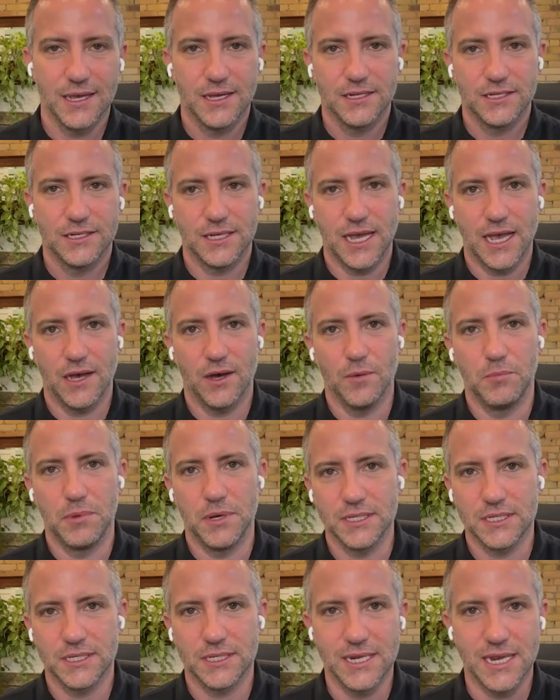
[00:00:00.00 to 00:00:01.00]
to help
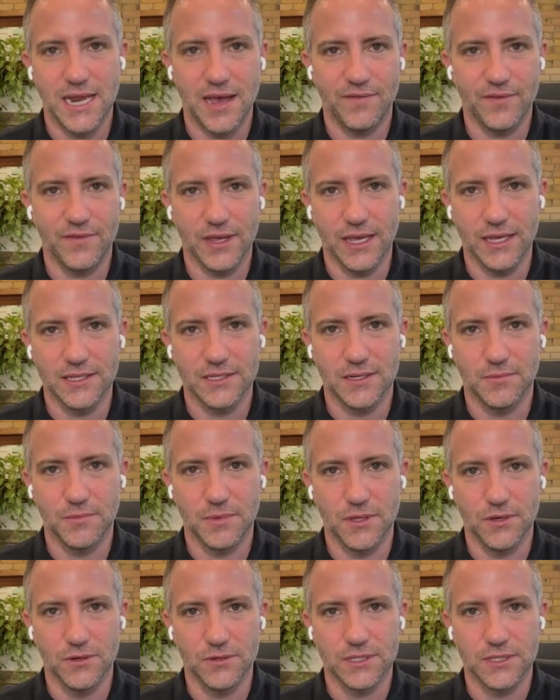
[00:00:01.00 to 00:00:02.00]
us navigate some of those